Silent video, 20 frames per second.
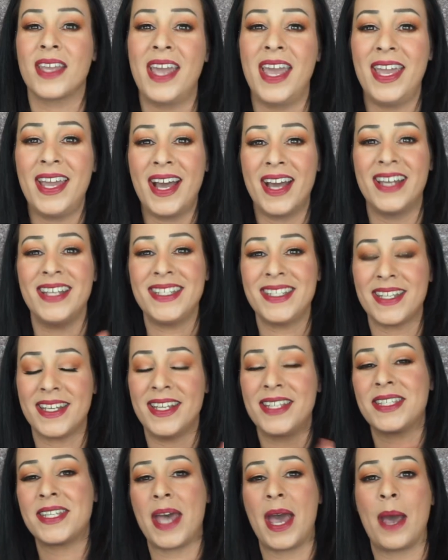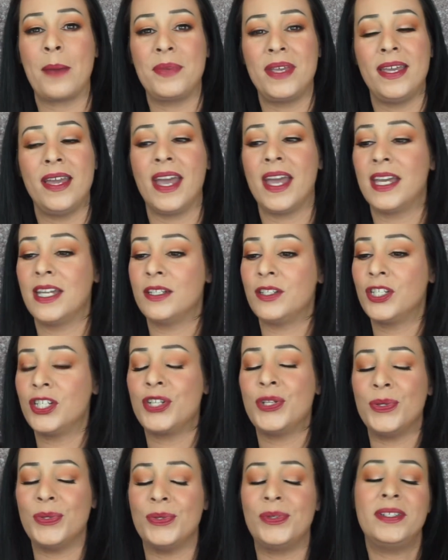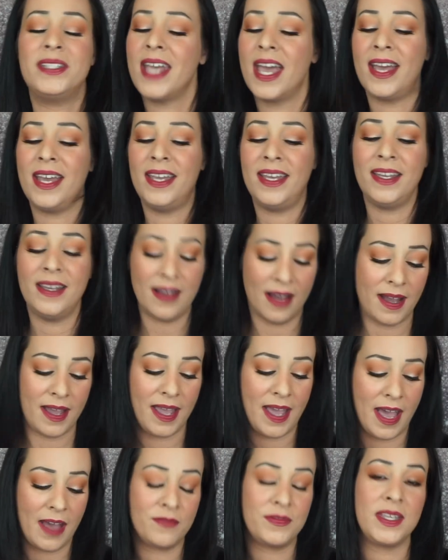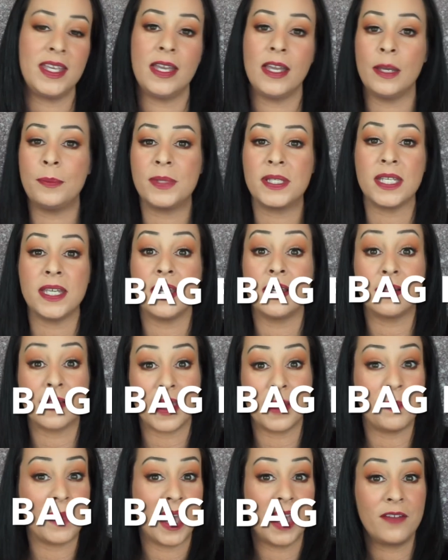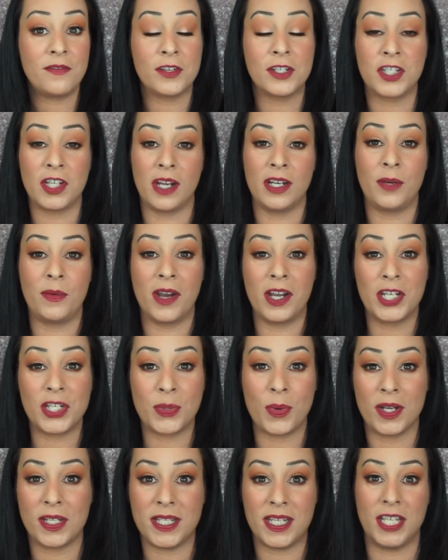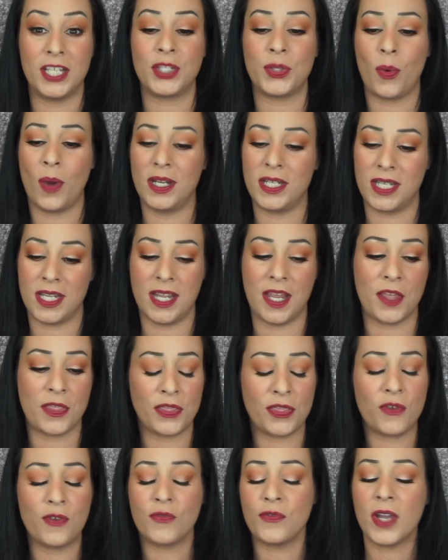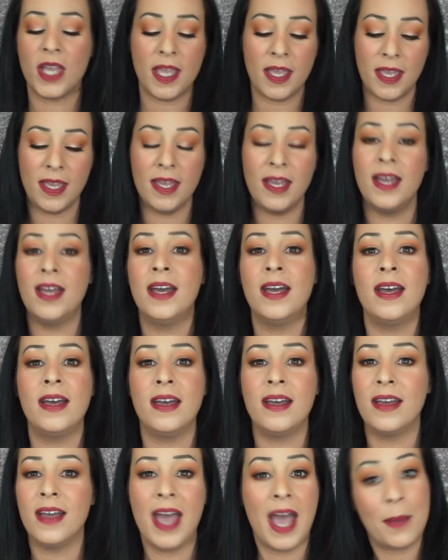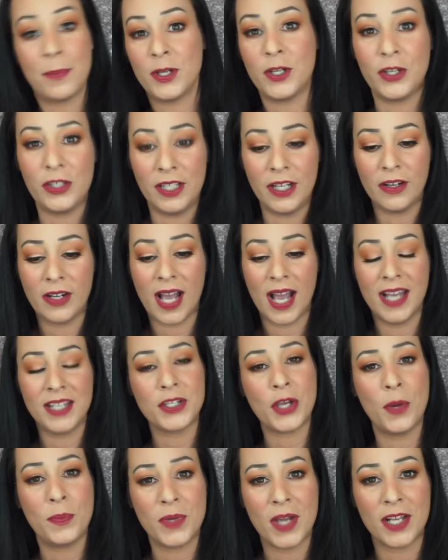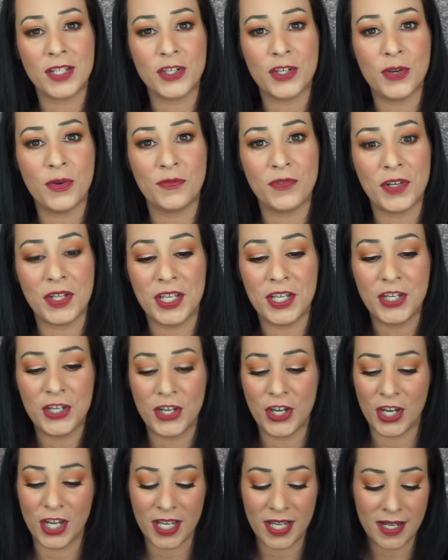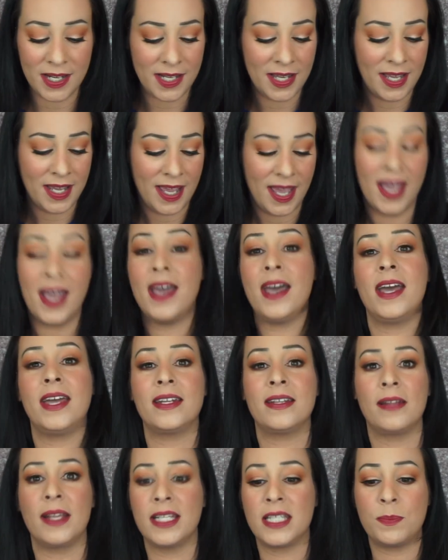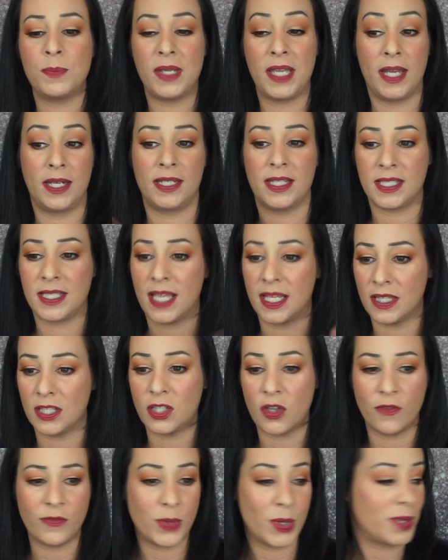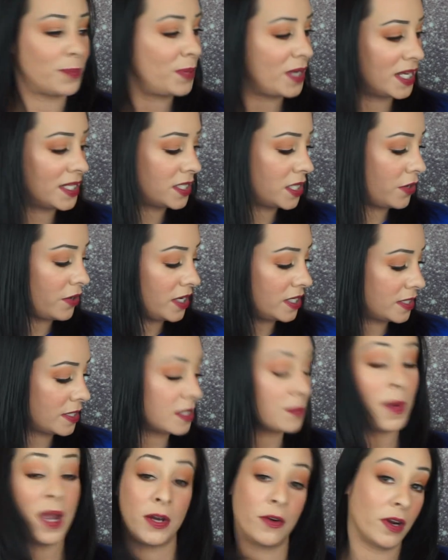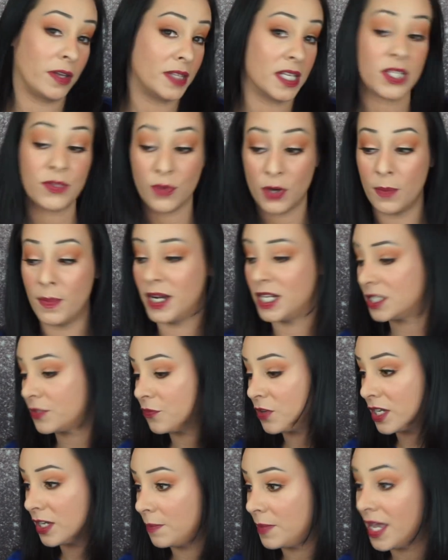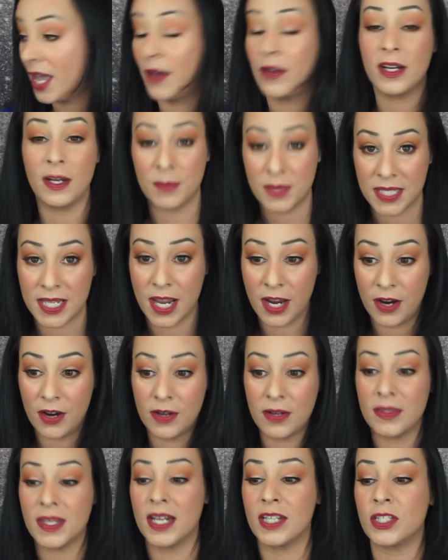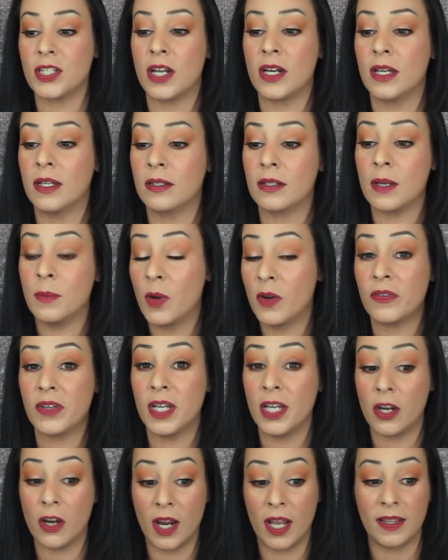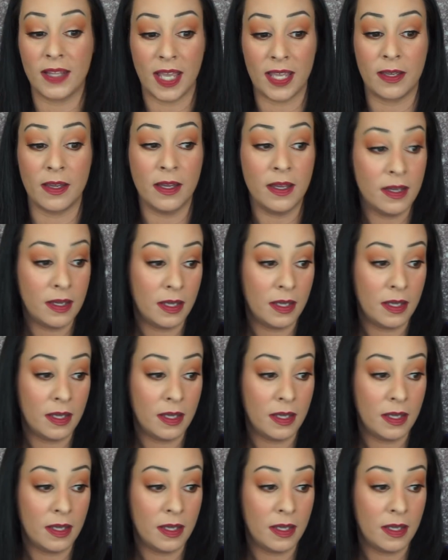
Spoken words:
Hey guys, it's Abby, and today I have the Ipsy Glam Bag for January 2023. Happy New Year, guys. Hope you guys are doing really good. And let's begin. Let's get this over with because there is a spider in this room and it's freaking me out, and I'm scared that it's gonna come over here and, like,